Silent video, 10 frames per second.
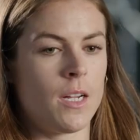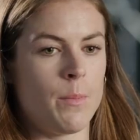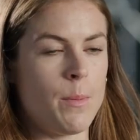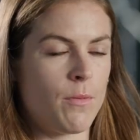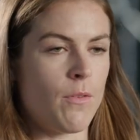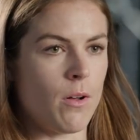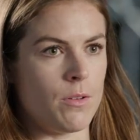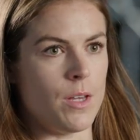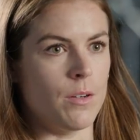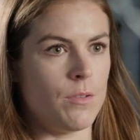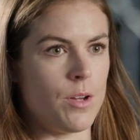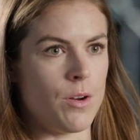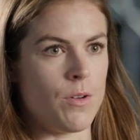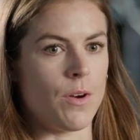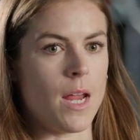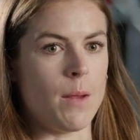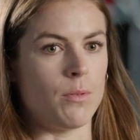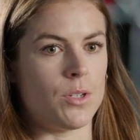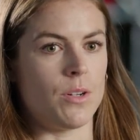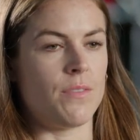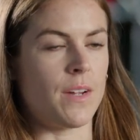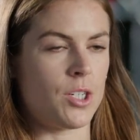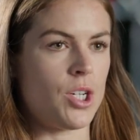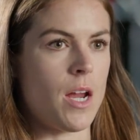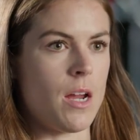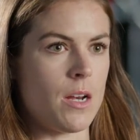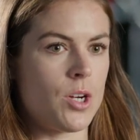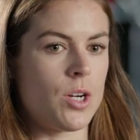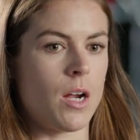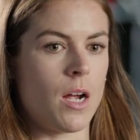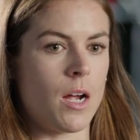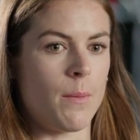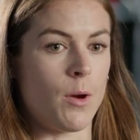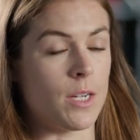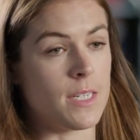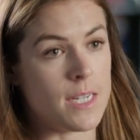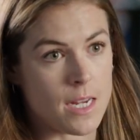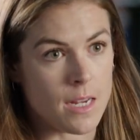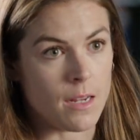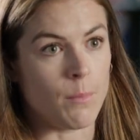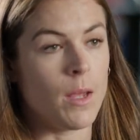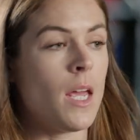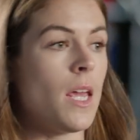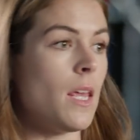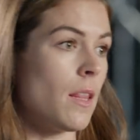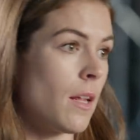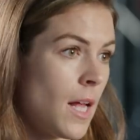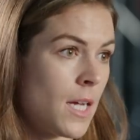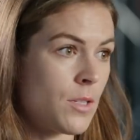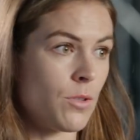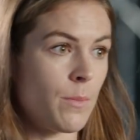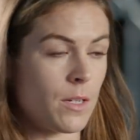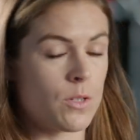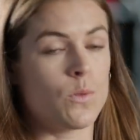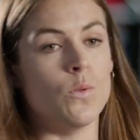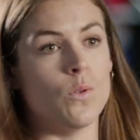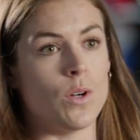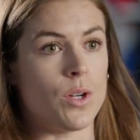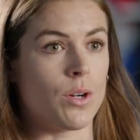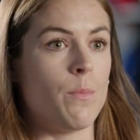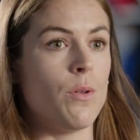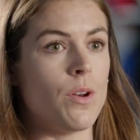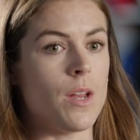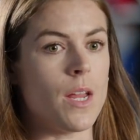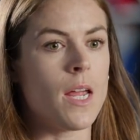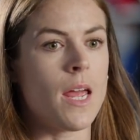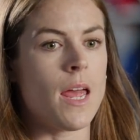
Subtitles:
people follow you. You know, you're able to affect change on a team, in the classroom, at a school, in your community.